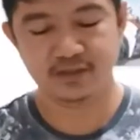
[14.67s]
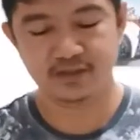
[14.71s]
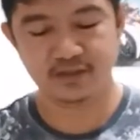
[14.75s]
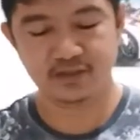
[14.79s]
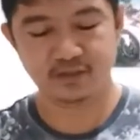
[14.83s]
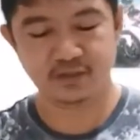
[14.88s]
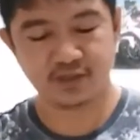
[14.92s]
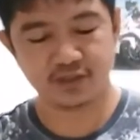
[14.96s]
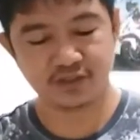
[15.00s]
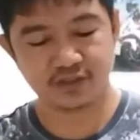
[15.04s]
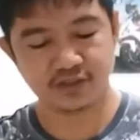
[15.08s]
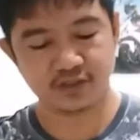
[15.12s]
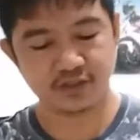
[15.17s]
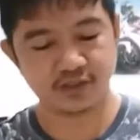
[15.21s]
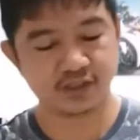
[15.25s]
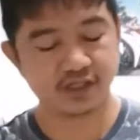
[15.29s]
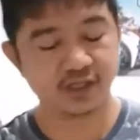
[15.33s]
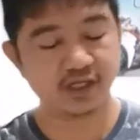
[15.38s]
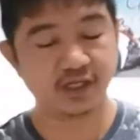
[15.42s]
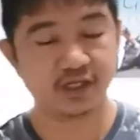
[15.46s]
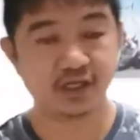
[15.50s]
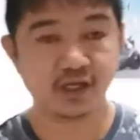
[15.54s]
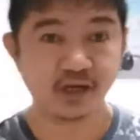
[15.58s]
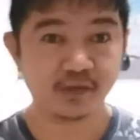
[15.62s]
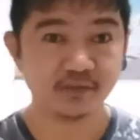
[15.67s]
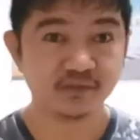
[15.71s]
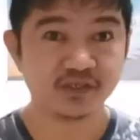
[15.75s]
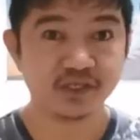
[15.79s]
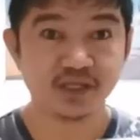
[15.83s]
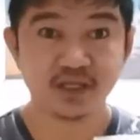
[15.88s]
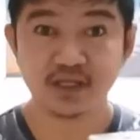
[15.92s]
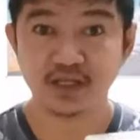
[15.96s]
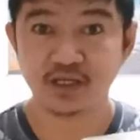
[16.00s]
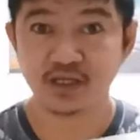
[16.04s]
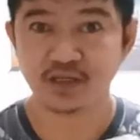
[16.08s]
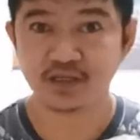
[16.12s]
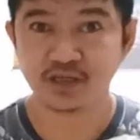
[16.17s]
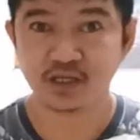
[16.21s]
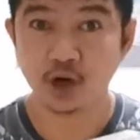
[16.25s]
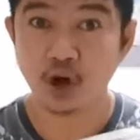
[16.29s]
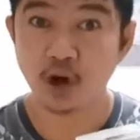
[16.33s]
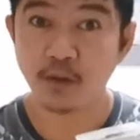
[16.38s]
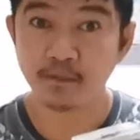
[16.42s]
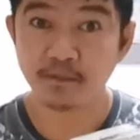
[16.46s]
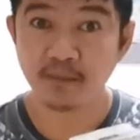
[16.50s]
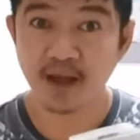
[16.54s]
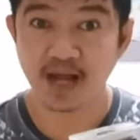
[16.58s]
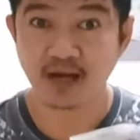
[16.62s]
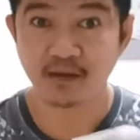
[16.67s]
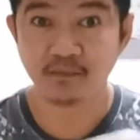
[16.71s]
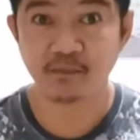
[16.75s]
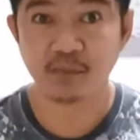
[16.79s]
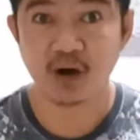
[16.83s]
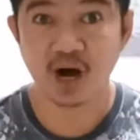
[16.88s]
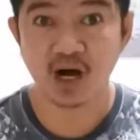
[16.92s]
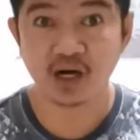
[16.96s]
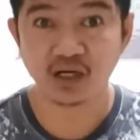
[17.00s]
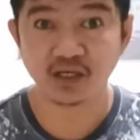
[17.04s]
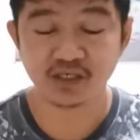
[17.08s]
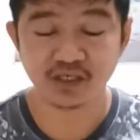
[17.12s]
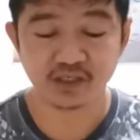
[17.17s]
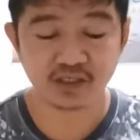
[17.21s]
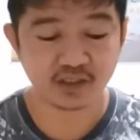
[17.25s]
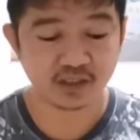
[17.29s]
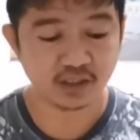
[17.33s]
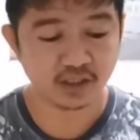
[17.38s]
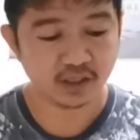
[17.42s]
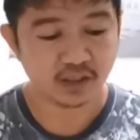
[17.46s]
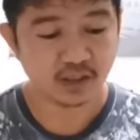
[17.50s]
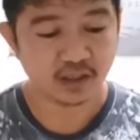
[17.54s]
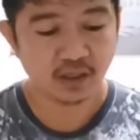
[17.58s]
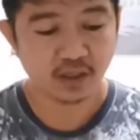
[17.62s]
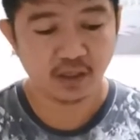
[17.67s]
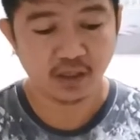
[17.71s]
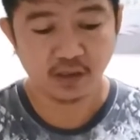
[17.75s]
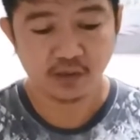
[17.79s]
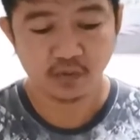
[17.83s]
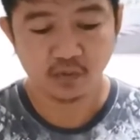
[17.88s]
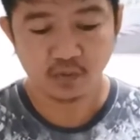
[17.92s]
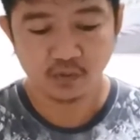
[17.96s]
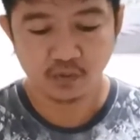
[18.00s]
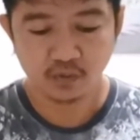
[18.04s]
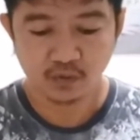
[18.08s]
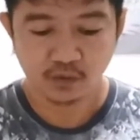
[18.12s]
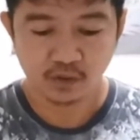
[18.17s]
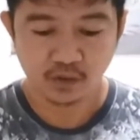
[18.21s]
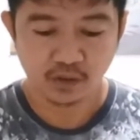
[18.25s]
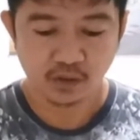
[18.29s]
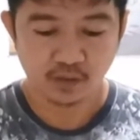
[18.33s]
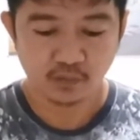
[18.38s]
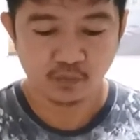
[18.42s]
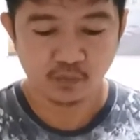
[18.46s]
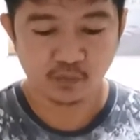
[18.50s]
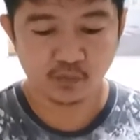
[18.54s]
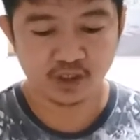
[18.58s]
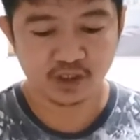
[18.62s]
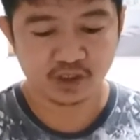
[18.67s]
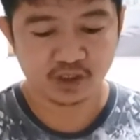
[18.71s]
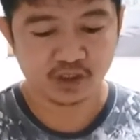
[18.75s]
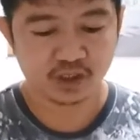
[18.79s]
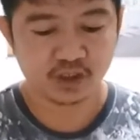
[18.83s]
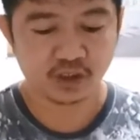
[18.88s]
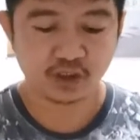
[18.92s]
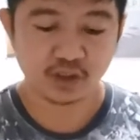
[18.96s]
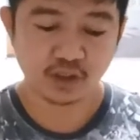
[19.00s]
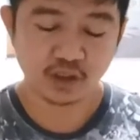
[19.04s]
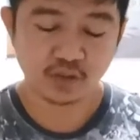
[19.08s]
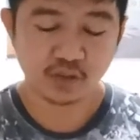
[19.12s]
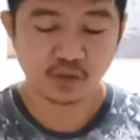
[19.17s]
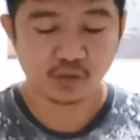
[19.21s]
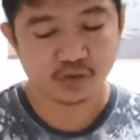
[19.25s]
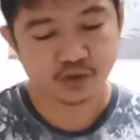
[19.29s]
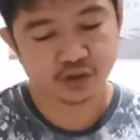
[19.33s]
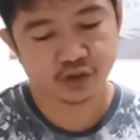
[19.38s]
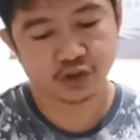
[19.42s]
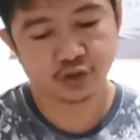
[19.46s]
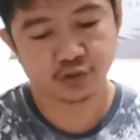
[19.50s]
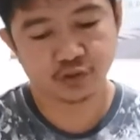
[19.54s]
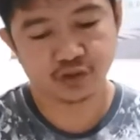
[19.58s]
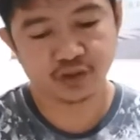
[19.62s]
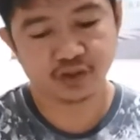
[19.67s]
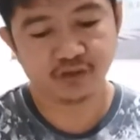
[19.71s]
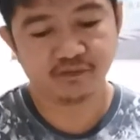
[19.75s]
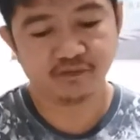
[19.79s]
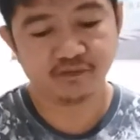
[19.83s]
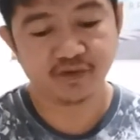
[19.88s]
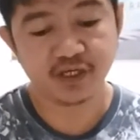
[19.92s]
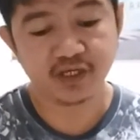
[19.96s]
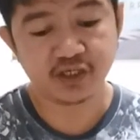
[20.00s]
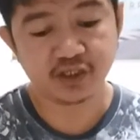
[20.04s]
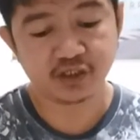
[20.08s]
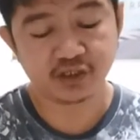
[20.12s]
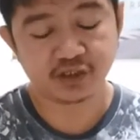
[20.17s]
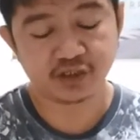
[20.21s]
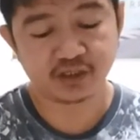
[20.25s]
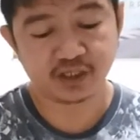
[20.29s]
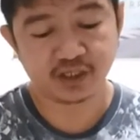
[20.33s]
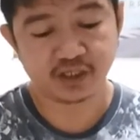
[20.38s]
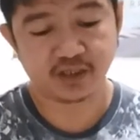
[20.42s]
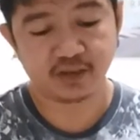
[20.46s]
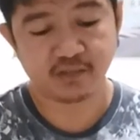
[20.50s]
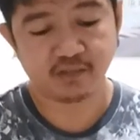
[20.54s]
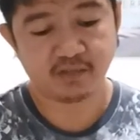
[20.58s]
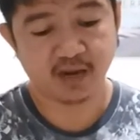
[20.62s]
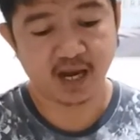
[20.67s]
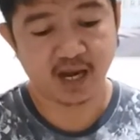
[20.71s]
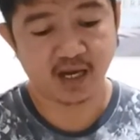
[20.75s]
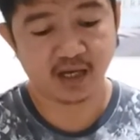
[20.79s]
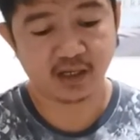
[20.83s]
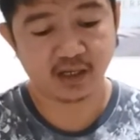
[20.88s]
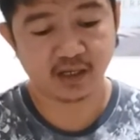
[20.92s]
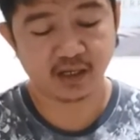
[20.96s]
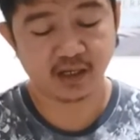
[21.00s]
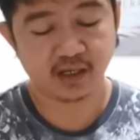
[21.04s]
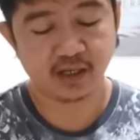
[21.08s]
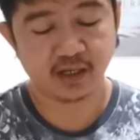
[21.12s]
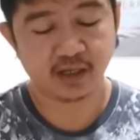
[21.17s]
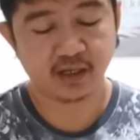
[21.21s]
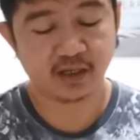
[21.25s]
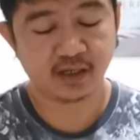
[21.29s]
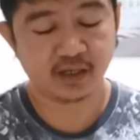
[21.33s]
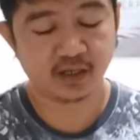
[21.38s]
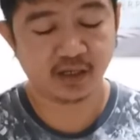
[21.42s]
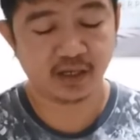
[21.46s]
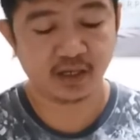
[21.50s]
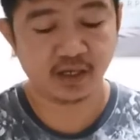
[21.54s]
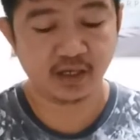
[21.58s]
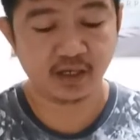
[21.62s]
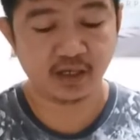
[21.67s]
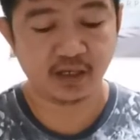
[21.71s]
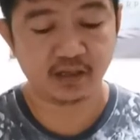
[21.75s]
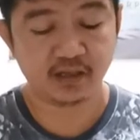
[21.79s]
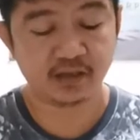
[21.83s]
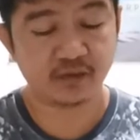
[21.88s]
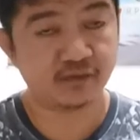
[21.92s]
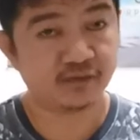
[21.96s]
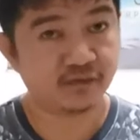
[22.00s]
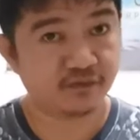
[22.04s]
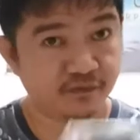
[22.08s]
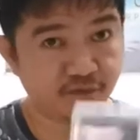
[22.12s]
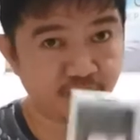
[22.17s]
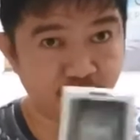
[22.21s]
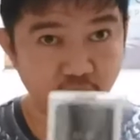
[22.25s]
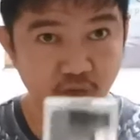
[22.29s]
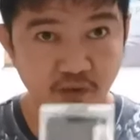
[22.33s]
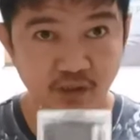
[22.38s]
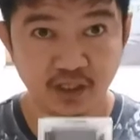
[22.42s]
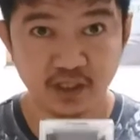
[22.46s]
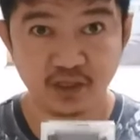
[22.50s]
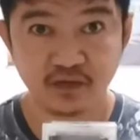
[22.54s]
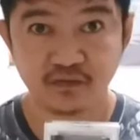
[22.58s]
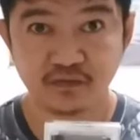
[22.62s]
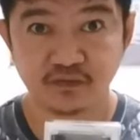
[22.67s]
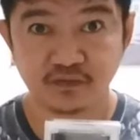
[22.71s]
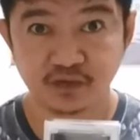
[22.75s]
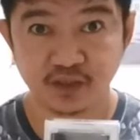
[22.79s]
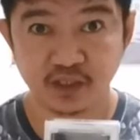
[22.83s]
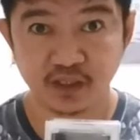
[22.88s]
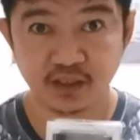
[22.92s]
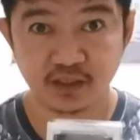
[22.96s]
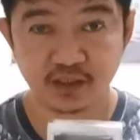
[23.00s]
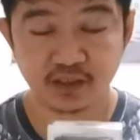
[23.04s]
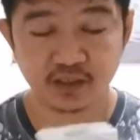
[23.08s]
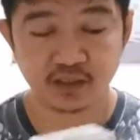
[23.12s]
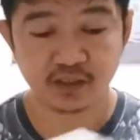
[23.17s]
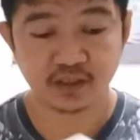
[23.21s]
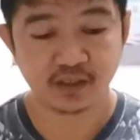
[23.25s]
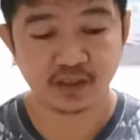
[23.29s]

So as you can see, it comes in this compact box which shows the features at the back and the phone in the front.